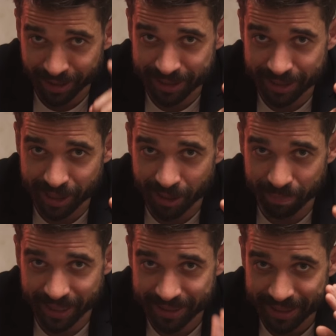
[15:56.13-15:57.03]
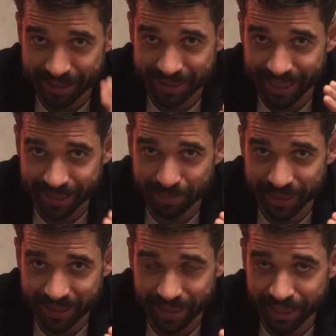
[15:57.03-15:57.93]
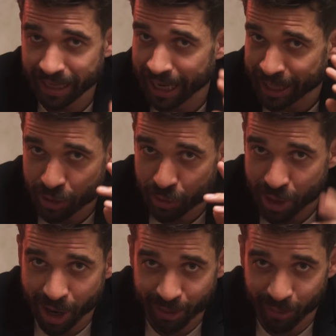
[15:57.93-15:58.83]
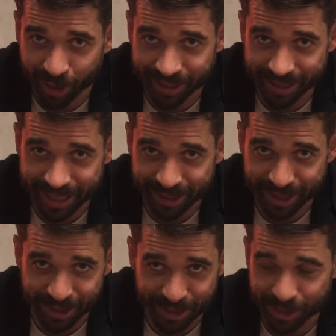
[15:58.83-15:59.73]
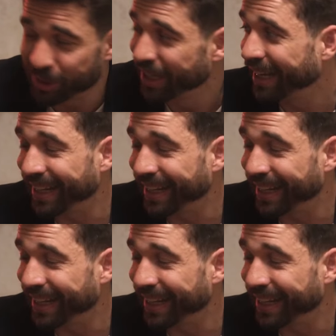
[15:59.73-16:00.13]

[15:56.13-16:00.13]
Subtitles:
listen up, because this next mistake I do not want to hear you do,